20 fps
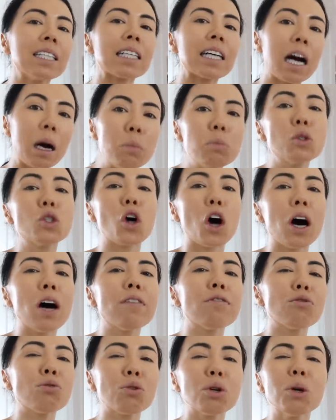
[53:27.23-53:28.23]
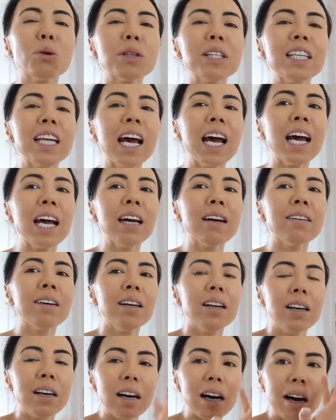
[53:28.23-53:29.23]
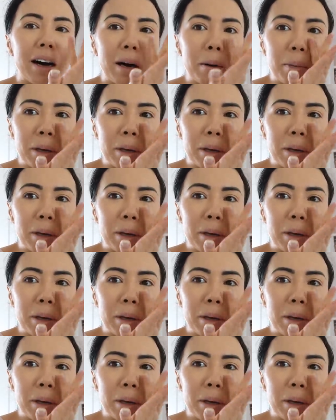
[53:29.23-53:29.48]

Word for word: comes off throughout the day. Uh,